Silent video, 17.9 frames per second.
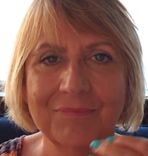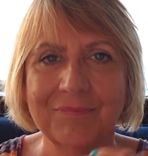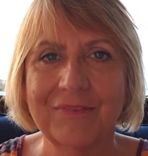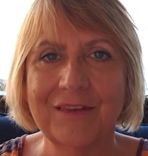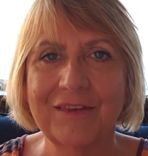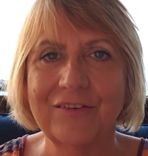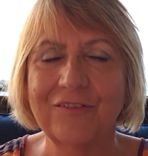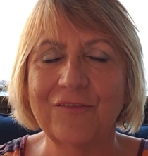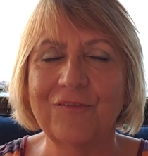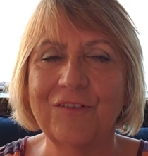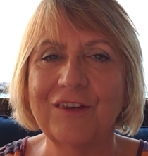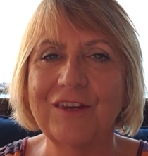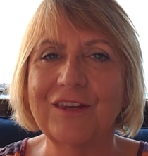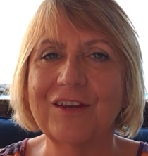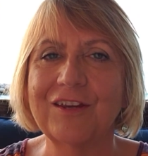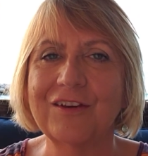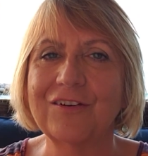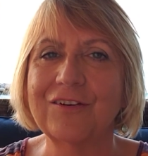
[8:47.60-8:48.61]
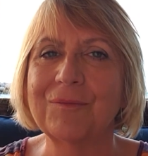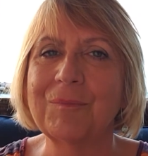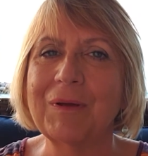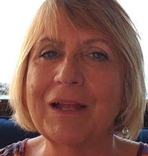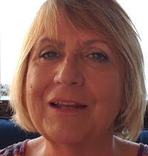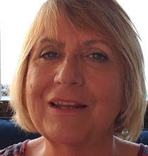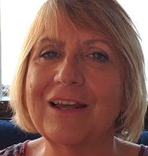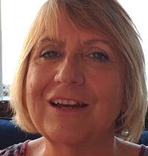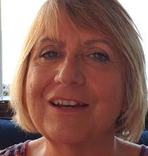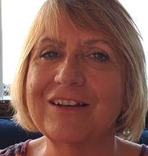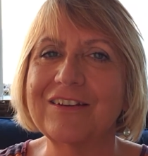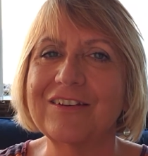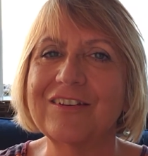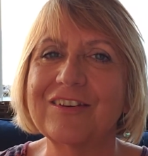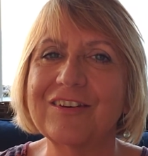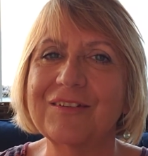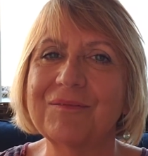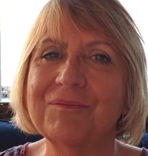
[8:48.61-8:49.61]
This fear in my
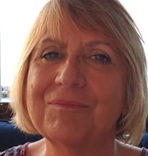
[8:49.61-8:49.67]
lungs.